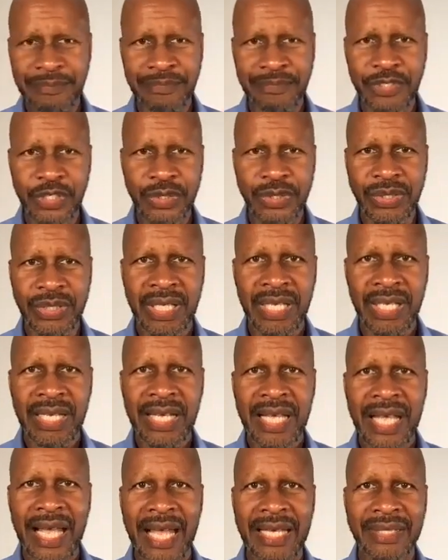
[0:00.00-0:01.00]
Just
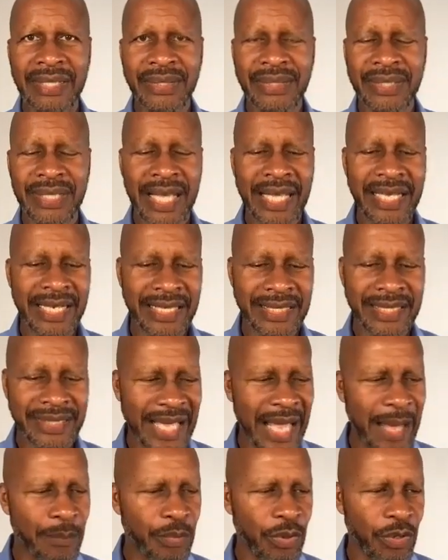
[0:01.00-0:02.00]
as an
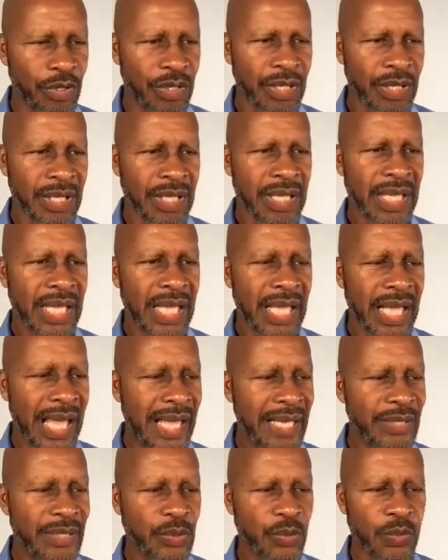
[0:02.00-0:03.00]
example,
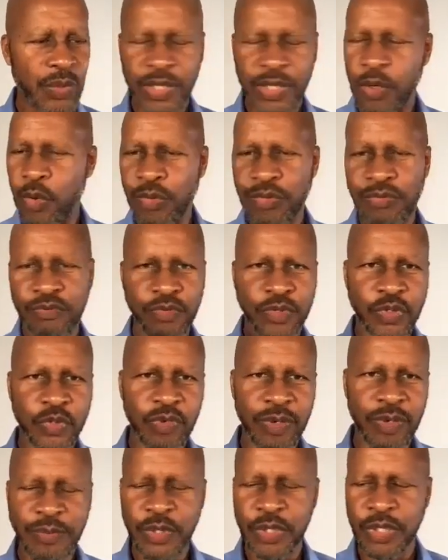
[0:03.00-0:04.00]
as we go through
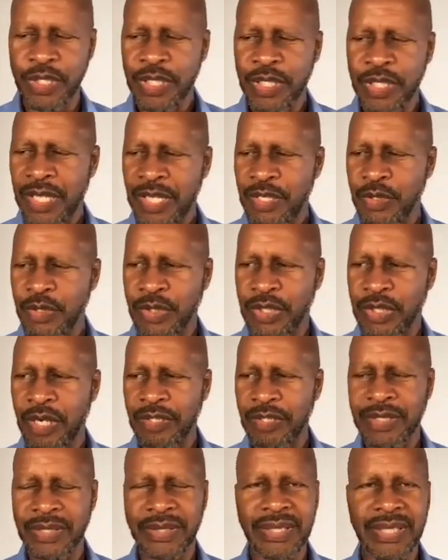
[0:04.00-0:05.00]
scripture, you
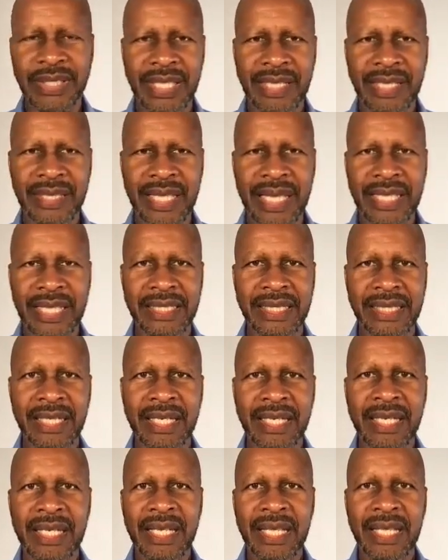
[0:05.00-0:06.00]
start to see that
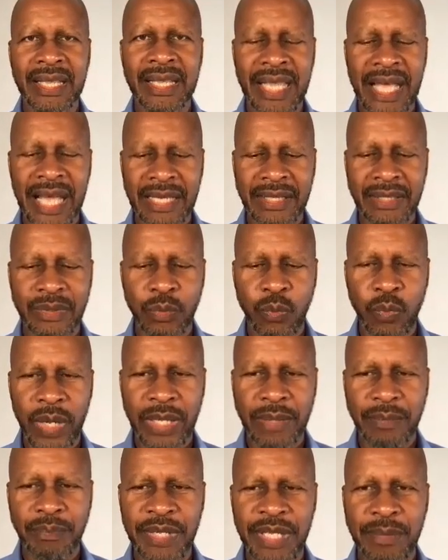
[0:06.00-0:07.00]

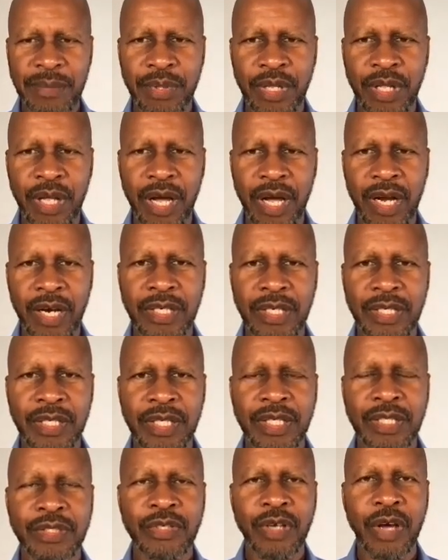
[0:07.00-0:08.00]
when people are
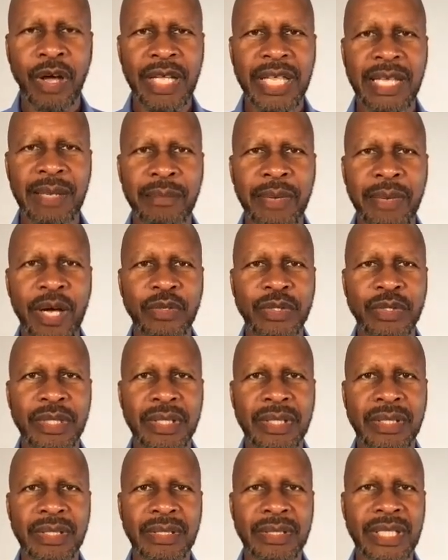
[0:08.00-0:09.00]
talking about
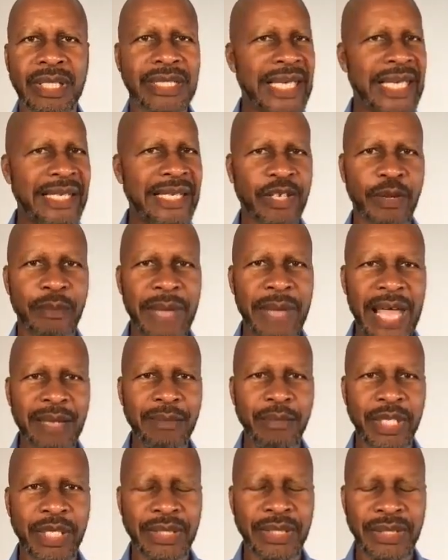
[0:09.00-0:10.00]
the Ten
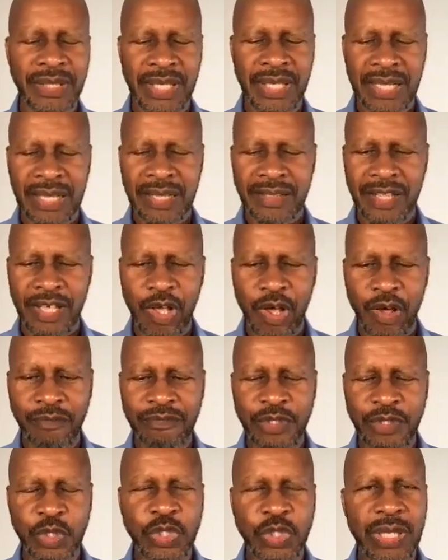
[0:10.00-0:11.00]
Commandments, they
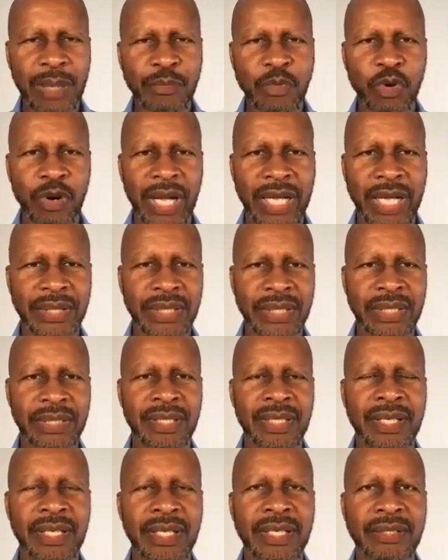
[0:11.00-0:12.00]
often summarize it
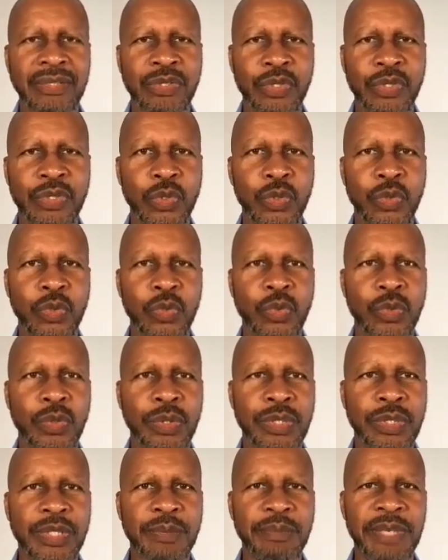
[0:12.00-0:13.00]

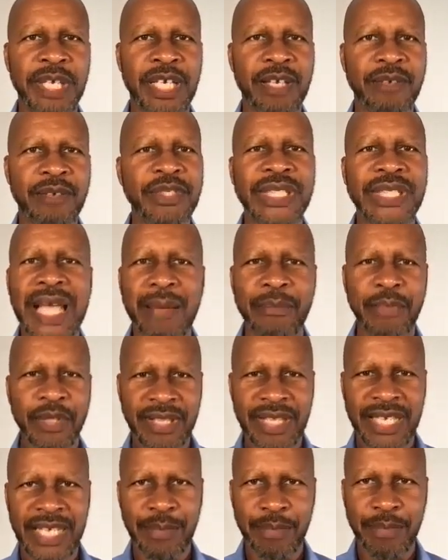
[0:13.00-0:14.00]
to speak of
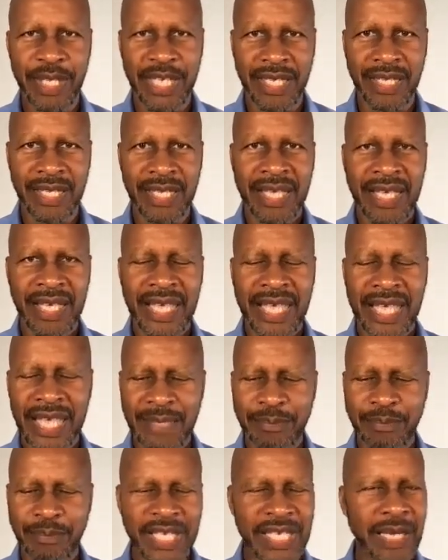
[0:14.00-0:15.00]
Sabbath keeping.
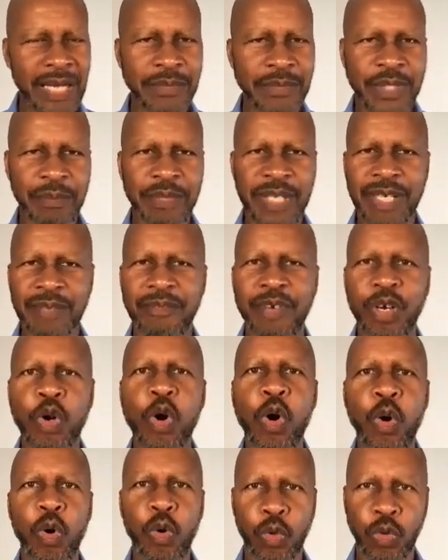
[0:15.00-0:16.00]
It becomes a bit of a
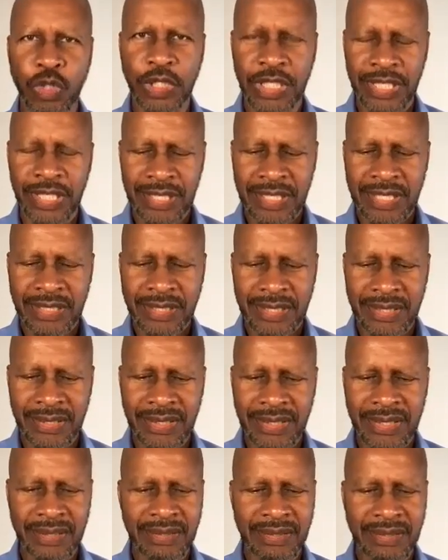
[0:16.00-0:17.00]
code to
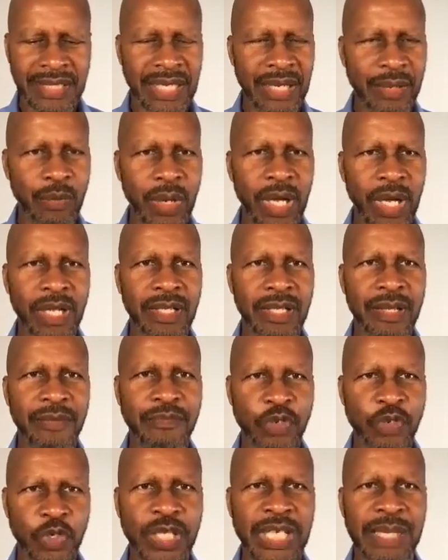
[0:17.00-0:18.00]
say, well,
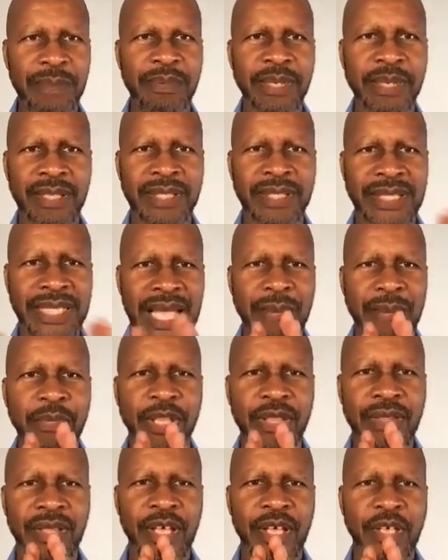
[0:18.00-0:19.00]
if you're keeping the
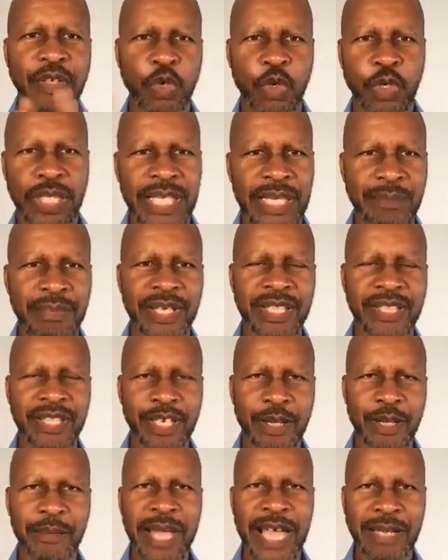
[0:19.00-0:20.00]
Sabbath, you're keeping
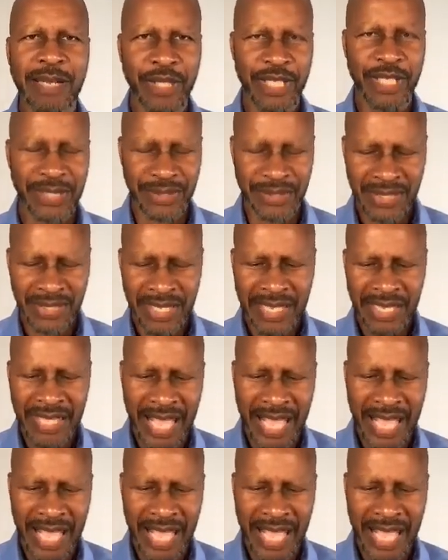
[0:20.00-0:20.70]
the commandments.